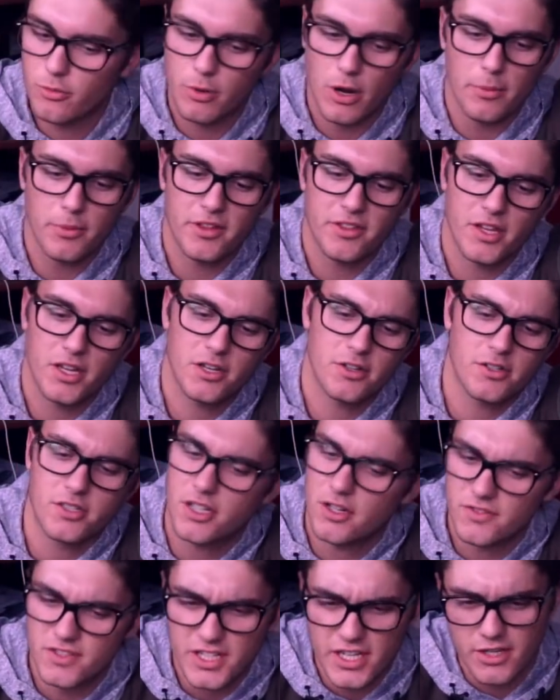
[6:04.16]
You're probably thinking to
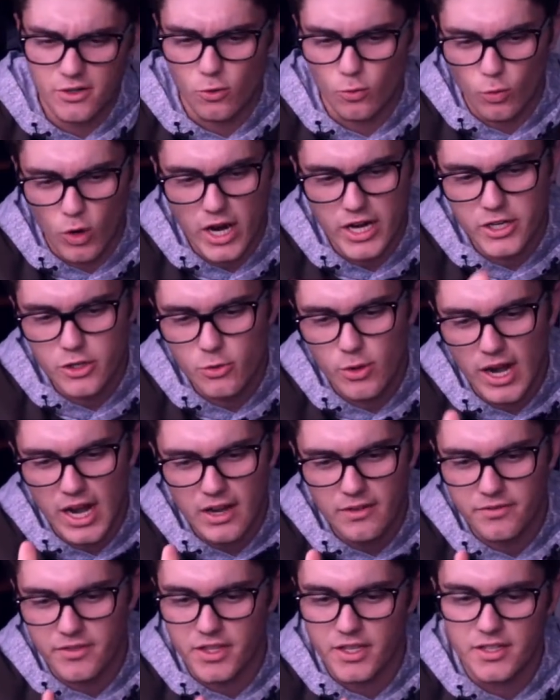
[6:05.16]
yourself, Sander, why do you
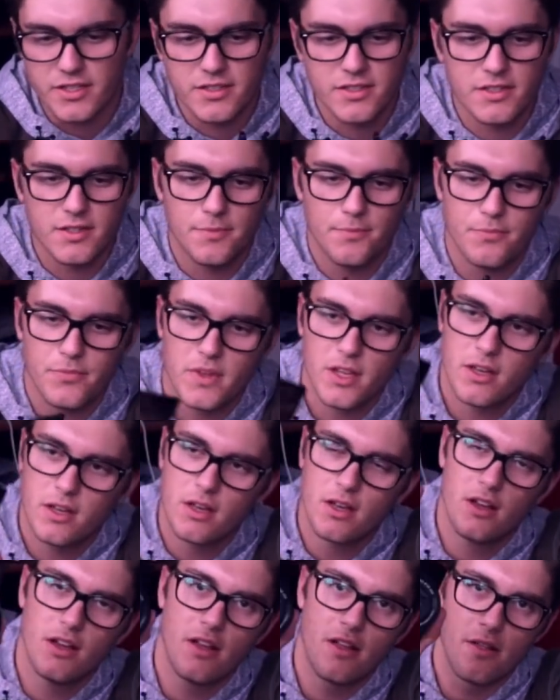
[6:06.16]
have this?
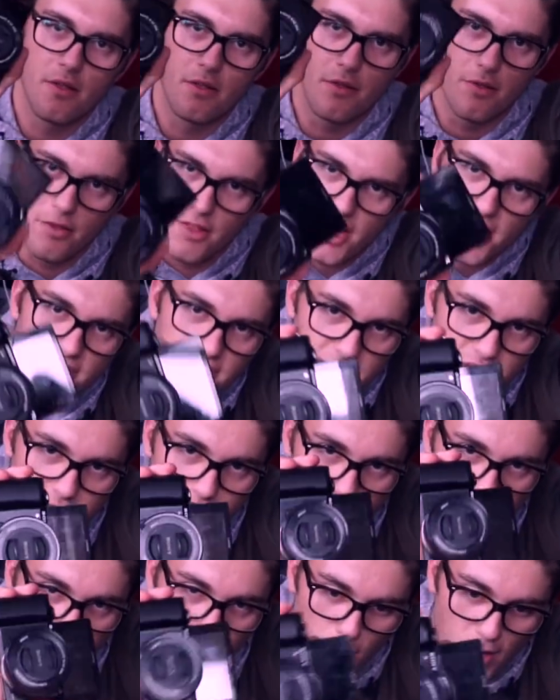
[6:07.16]

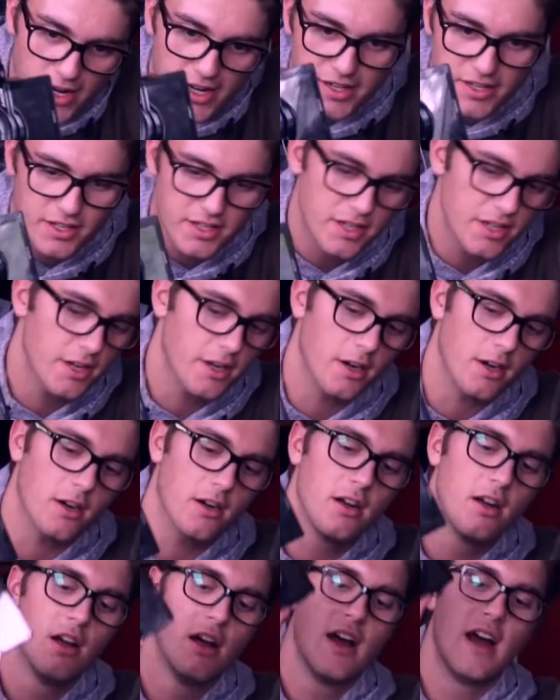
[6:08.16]
This right
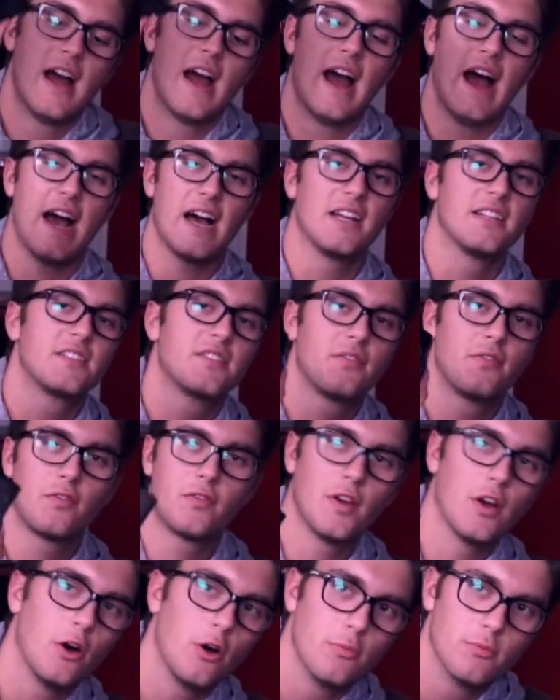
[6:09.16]
here has
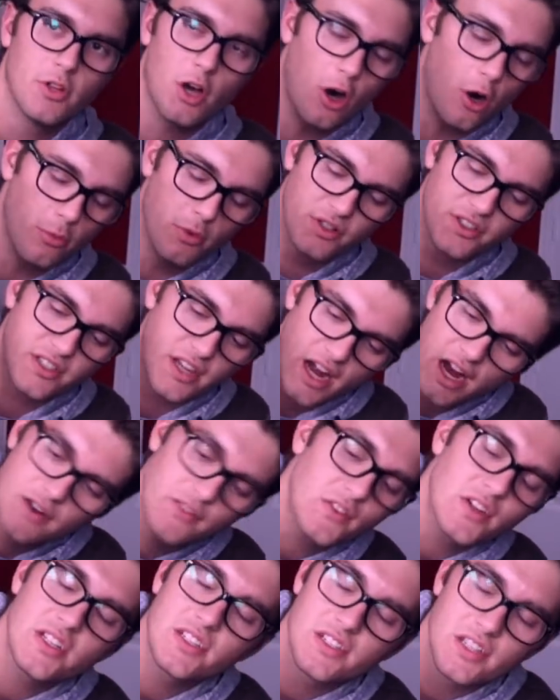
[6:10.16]
filmed almost
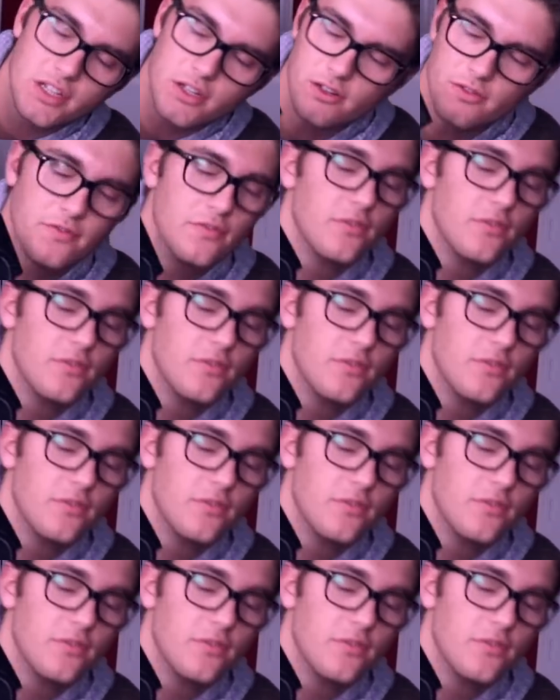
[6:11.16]
every single